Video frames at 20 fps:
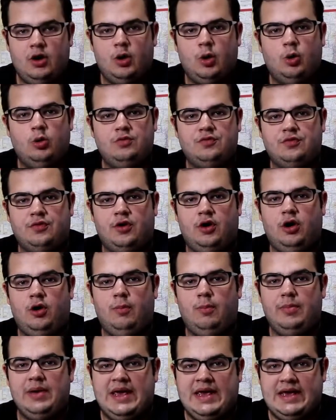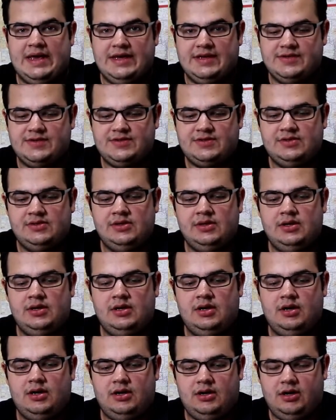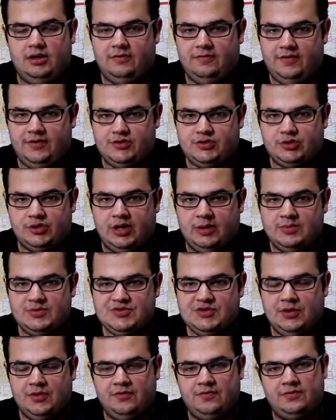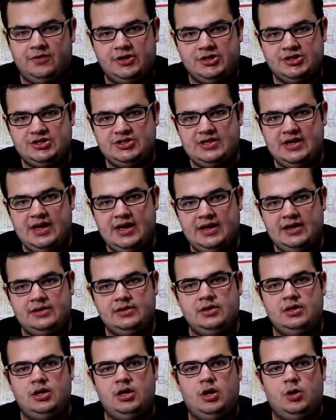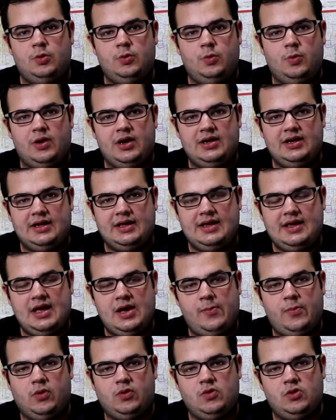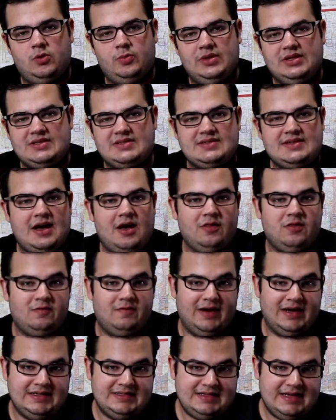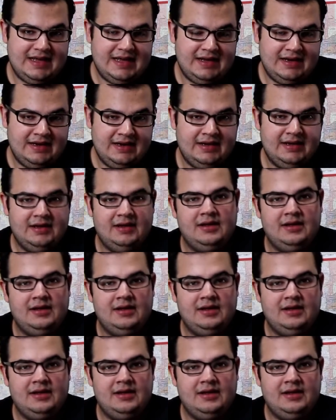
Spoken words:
our overall pace of the trip. So the first day, we wanted to camp a little bit south of I-10.